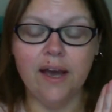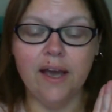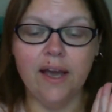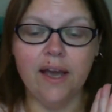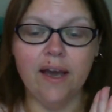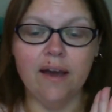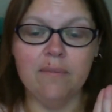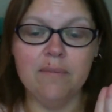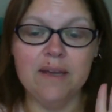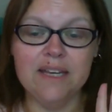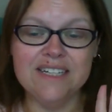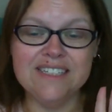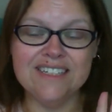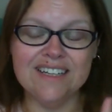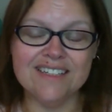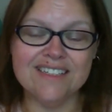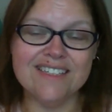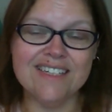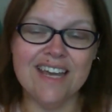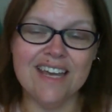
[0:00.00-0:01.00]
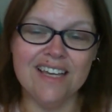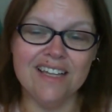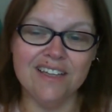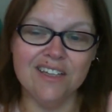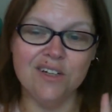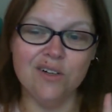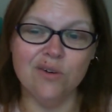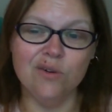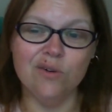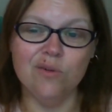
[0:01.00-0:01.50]
It does take a
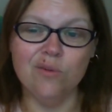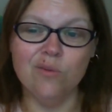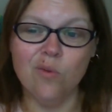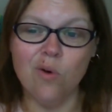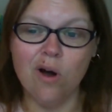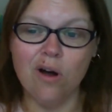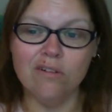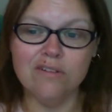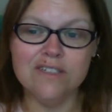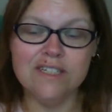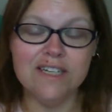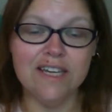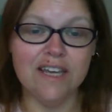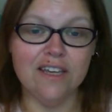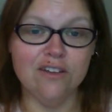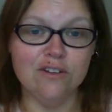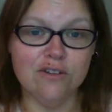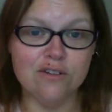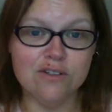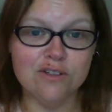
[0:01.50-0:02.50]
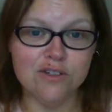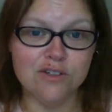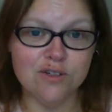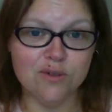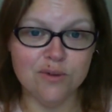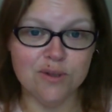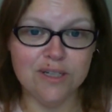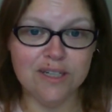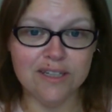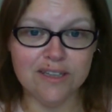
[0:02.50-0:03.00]
little while to get used to
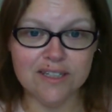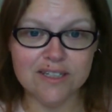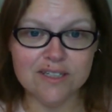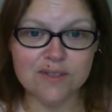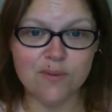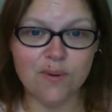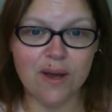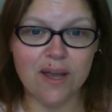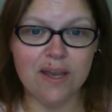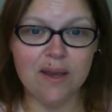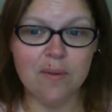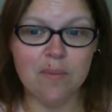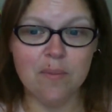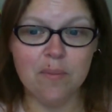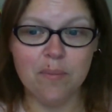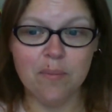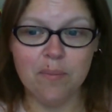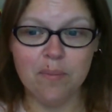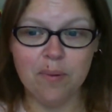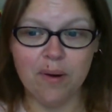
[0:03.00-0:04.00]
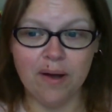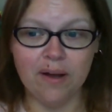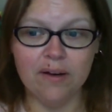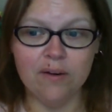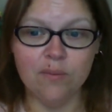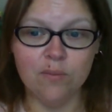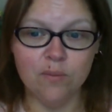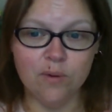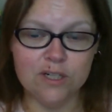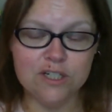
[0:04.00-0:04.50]
doing it this way, but
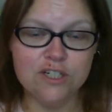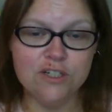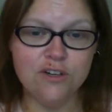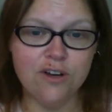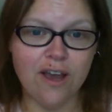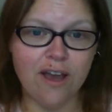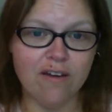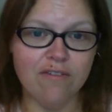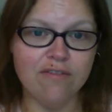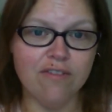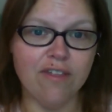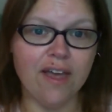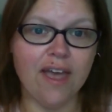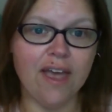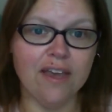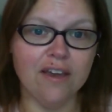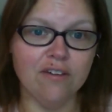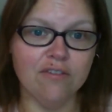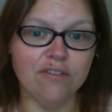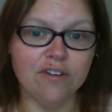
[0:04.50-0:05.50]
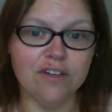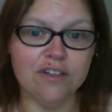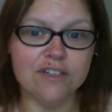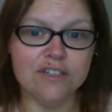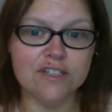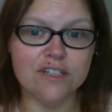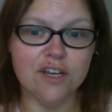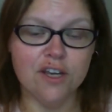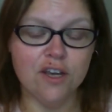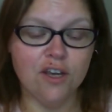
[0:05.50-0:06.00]
once you have the hang of
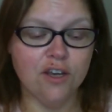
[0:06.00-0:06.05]
it,